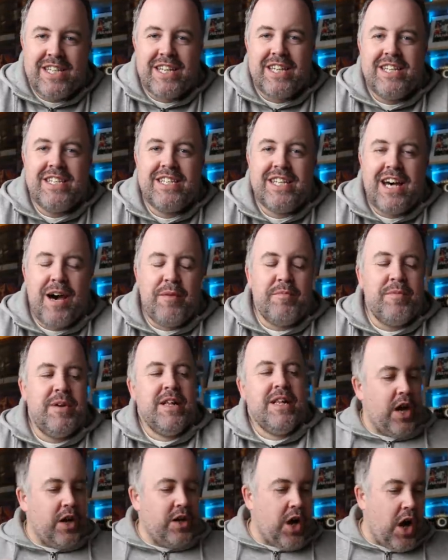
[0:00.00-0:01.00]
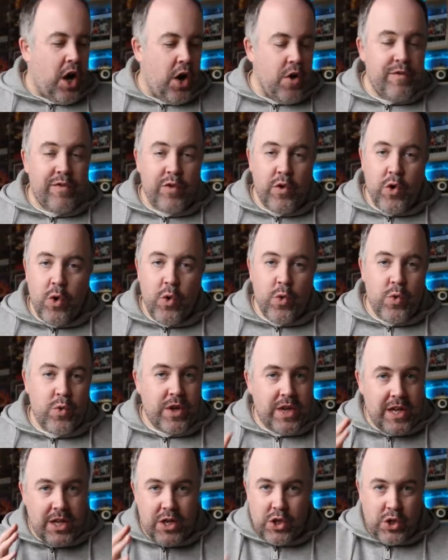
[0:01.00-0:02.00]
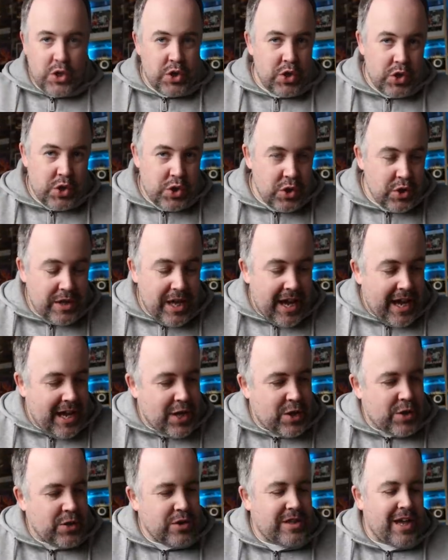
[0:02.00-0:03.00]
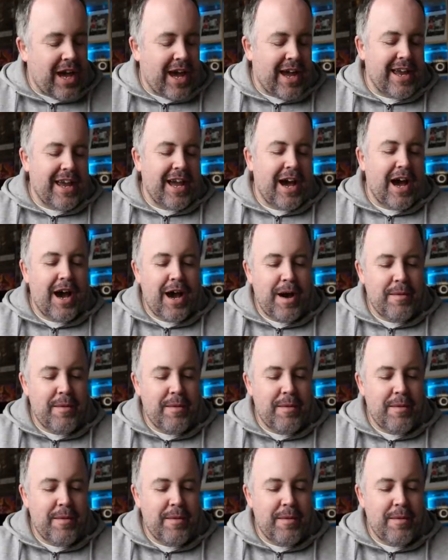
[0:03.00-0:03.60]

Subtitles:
And overall, good day.